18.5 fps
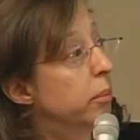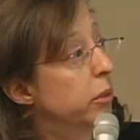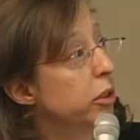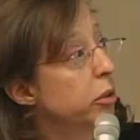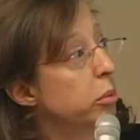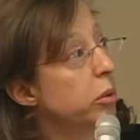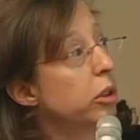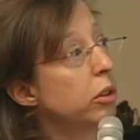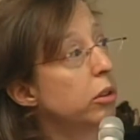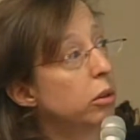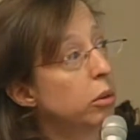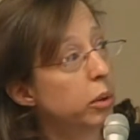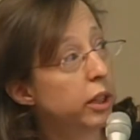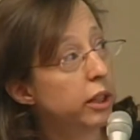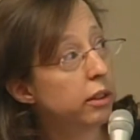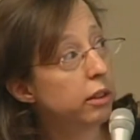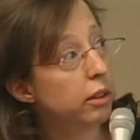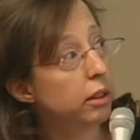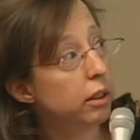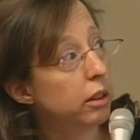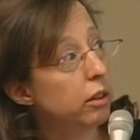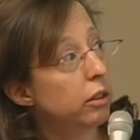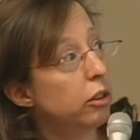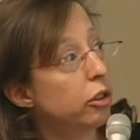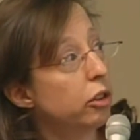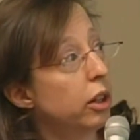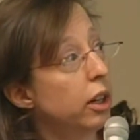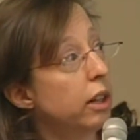is when you're going into
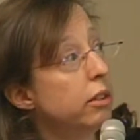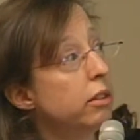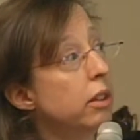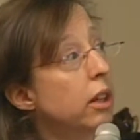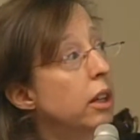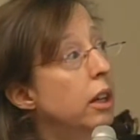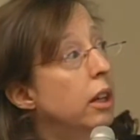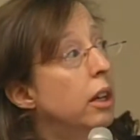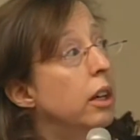clinical trials.